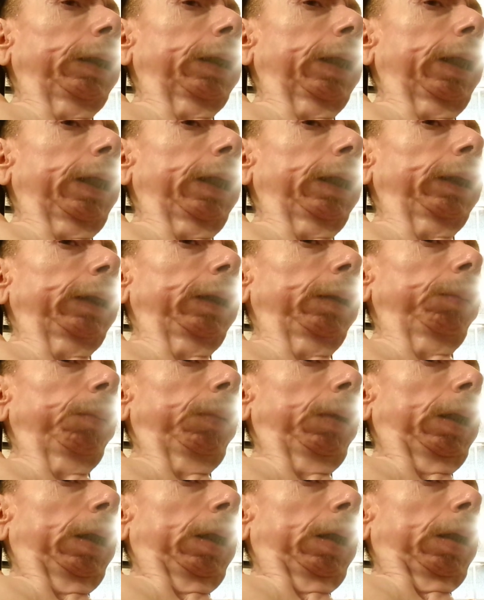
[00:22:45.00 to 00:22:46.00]

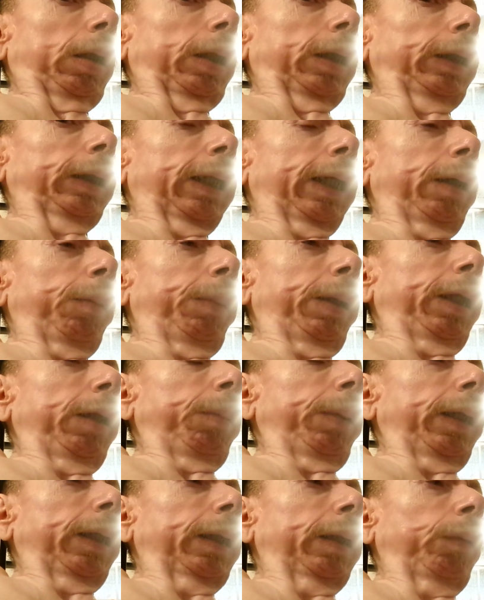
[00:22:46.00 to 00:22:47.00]
it's they buy
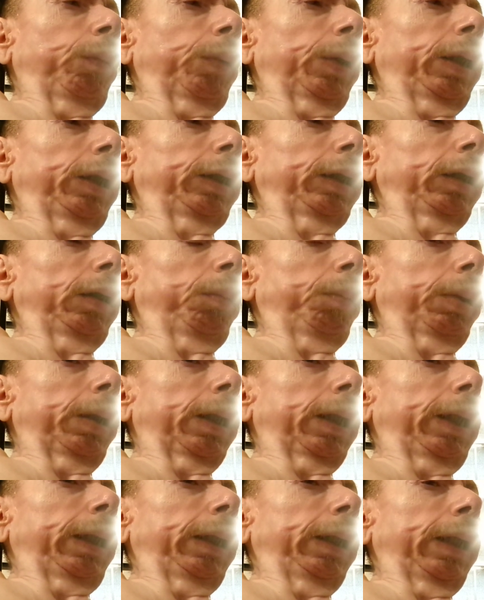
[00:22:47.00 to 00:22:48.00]
James Dean's
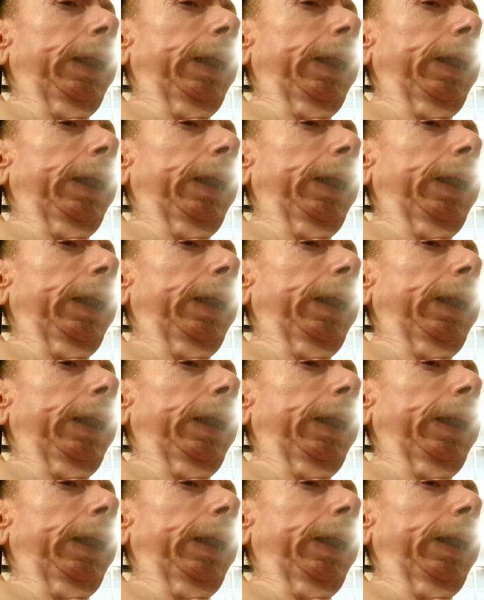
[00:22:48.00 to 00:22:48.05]
car and